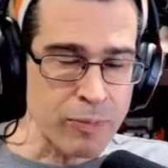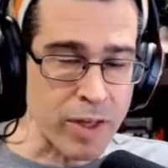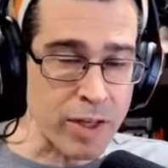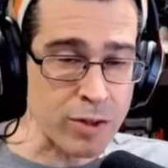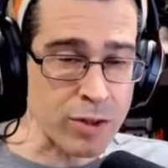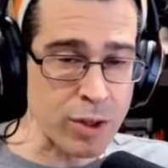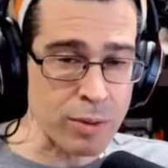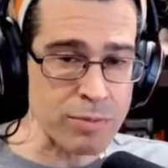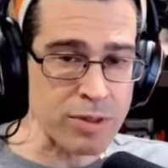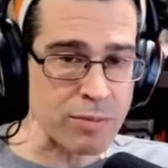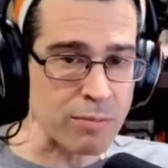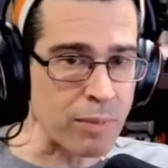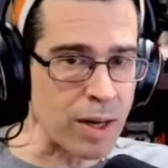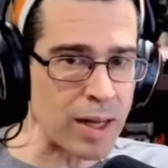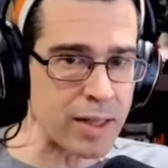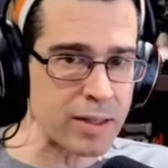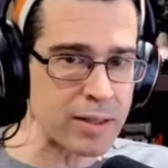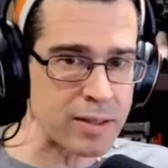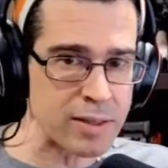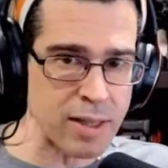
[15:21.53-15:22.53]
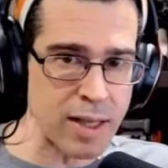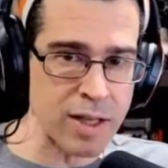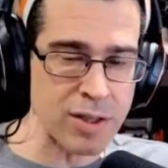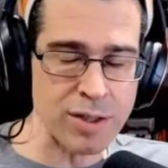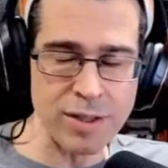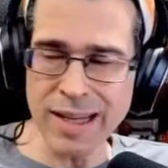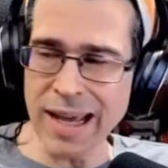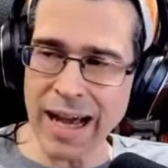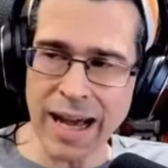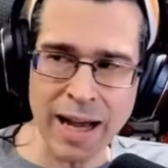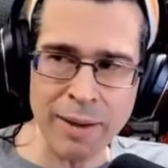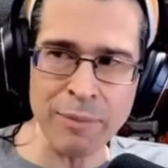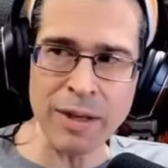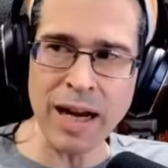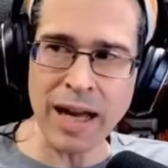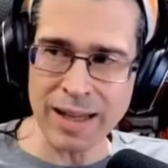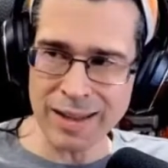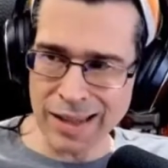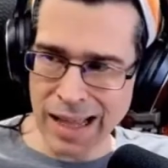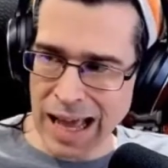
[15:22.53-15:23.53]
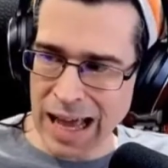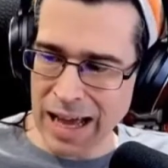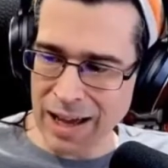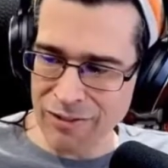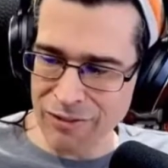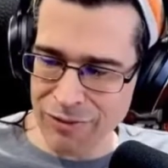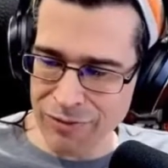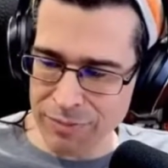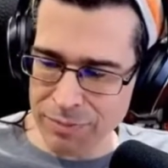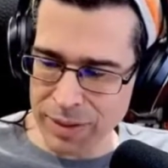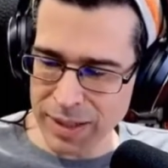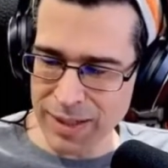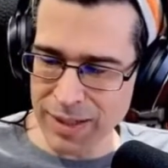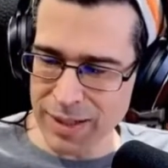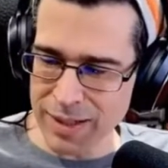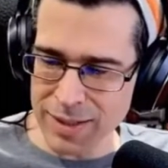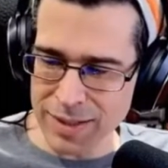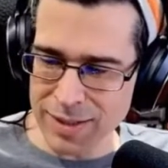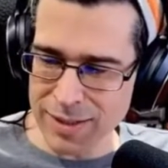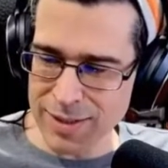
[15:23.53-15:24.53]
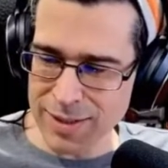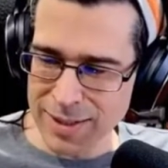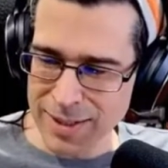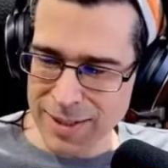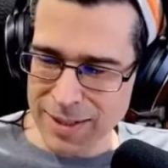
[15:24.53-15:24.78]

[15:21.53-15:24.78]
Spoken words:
In terms of monetization, yeah, I mean, I laugh because,